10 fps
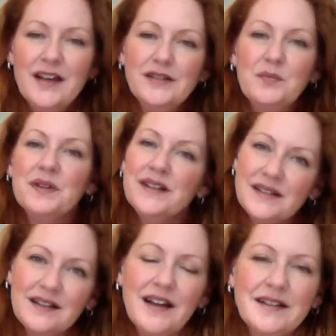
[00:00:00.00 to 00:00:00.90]
So please,
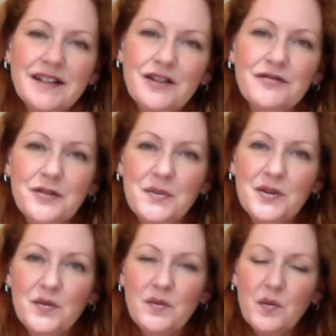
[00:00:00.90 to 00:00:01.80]
I'd like to hear from
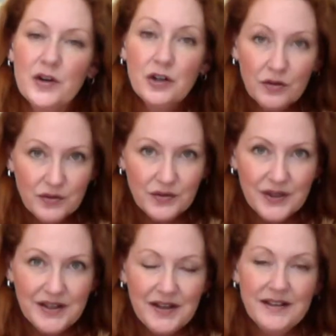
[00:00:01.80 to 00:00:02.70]
you. What are you
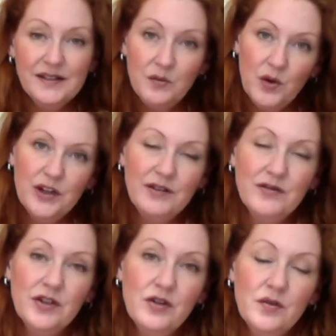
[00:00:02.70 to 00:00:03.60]
doing? Is it working
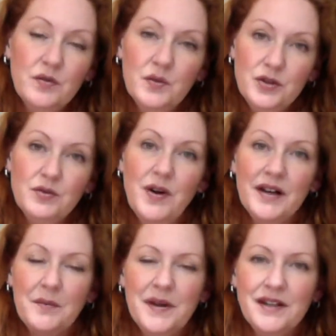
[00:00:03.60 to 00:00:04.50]
for you? Would you
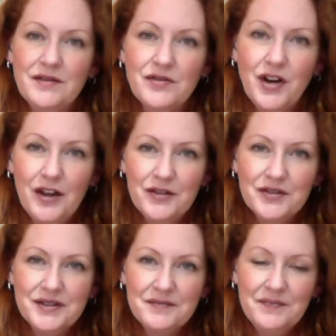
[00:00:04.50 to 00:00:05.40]
recommend it for
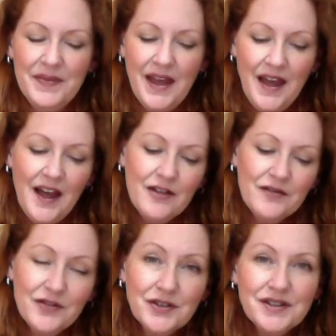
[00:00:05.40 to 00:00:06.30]
others? The
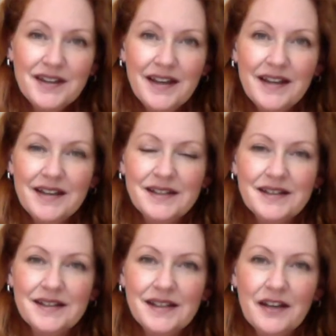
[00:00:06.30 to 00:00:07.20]
first thing is
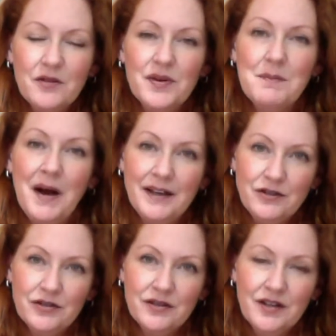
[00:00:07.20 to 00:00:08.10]
to set a
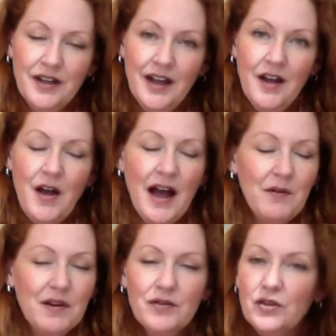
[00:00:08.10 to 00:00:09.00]
reminder.
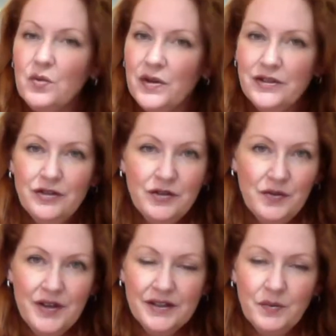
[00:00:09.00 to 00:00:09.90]
However you want to do
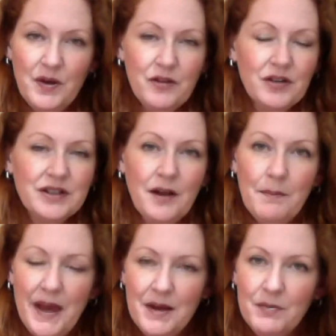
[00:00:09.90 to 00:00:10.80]
this, whether it's on
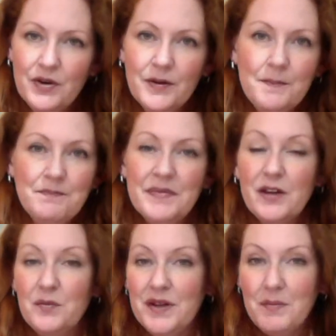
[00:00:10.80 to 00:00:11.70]
paper, it
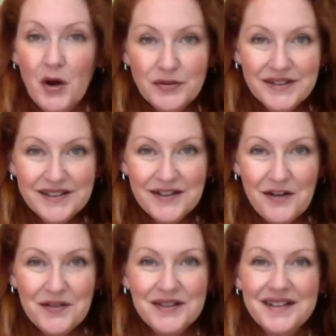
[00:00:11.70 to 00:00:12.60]
could be a post-it
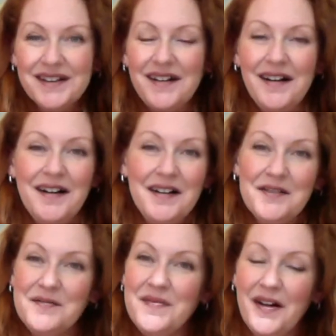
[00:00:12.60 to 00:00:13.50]
note
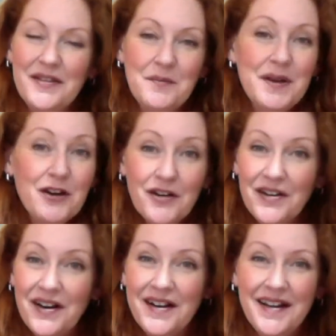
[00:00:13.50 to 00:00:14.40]
on the
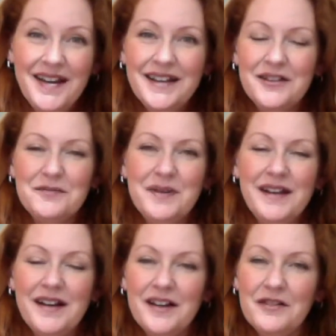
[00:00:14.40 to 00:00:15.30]
mirror, it could
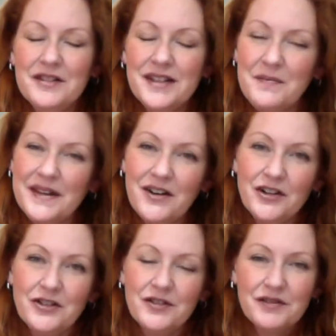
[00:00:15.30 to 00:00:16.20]
be something
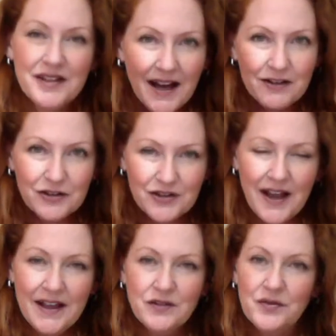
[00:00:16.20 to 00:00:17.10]
on your calendar
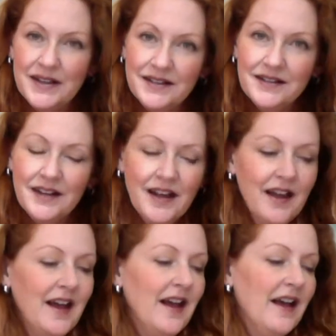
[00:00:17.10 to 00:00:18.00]
handwritten,
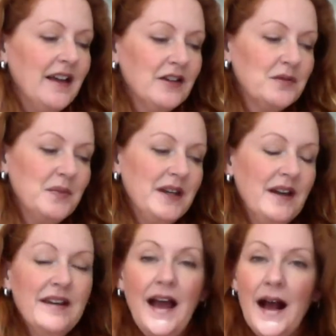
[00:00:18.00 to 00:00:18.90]
it could be
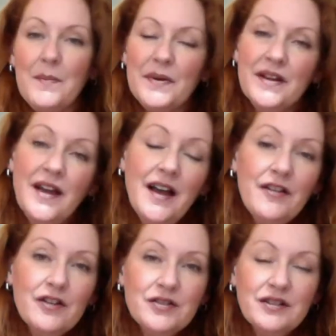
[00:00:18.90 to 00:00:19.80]
an app.
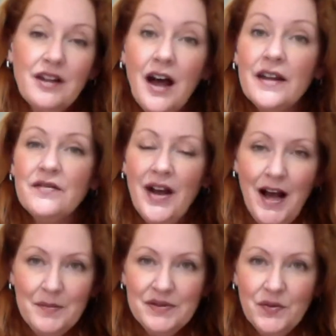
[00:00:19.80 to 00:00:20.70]
There's a lot of
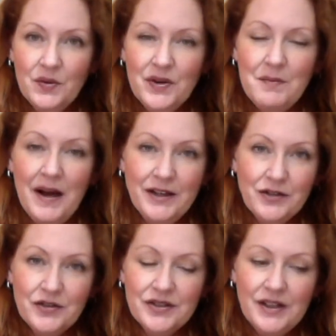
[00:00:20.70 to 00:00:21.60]
apps for
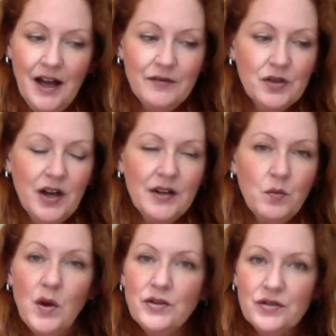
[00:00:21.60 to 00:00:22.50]
reminders. I've
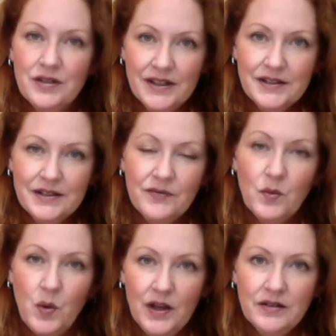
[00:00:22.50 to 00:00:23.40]
tried Wunderlist for
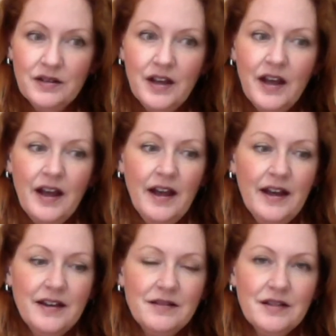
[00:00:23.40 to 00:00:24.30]
one,
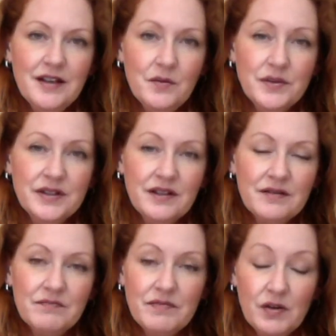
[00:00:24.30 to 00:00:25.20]
and
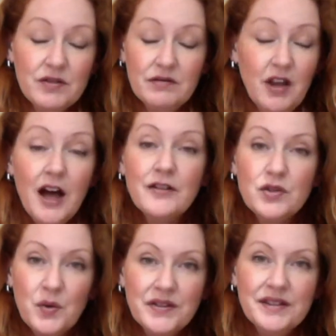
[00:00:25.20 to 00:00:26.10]
there's a lot of
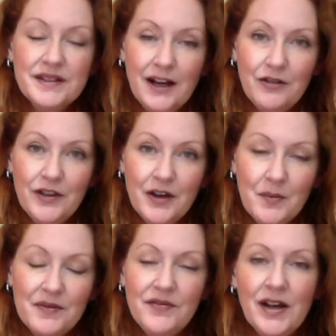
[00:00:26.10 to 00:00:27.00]
choices out there,
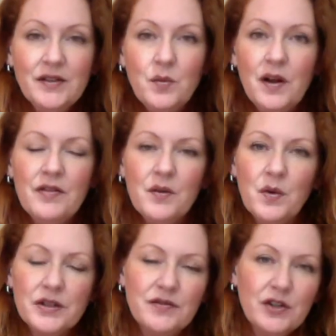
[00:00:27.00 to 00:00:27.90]
but find one that
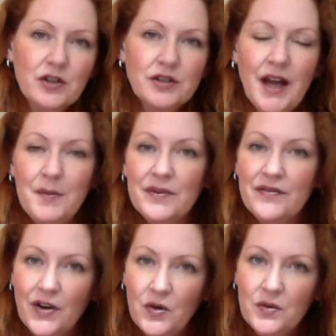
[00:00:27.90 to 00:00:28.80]
works for your type of
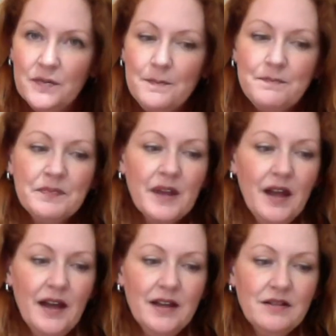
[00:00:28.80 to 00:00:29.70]
phone
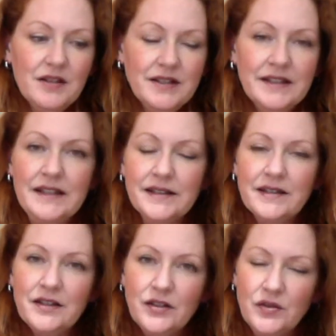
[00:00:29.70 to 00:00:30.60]
and is easy
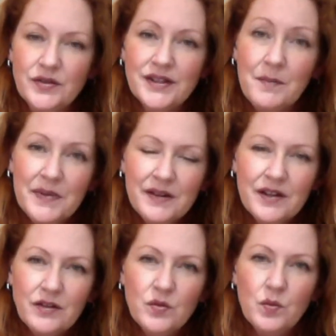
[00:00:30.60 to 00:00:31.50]
to use. Something
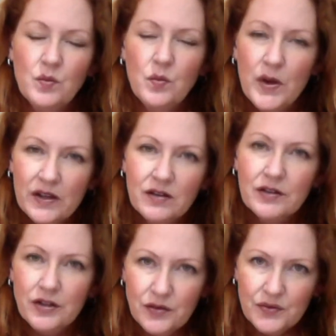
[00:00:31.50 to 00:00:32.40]
that you will
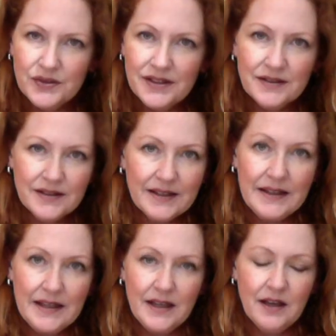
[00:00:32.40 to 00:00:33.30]
use is the
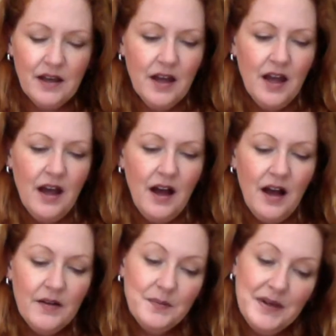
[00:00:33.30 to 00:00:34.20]
key.
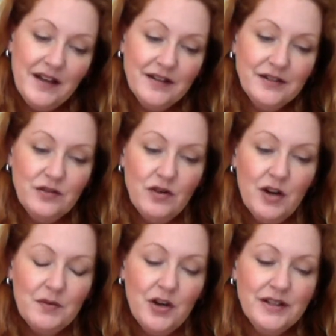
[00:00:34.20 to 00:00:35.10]
Because you know
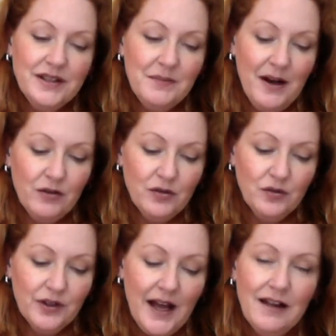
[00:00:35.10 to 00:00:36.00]
I'm crazy about
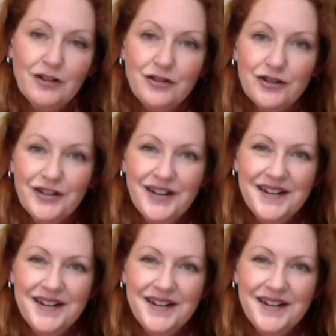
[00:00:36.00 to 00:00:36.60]
Google Calendar,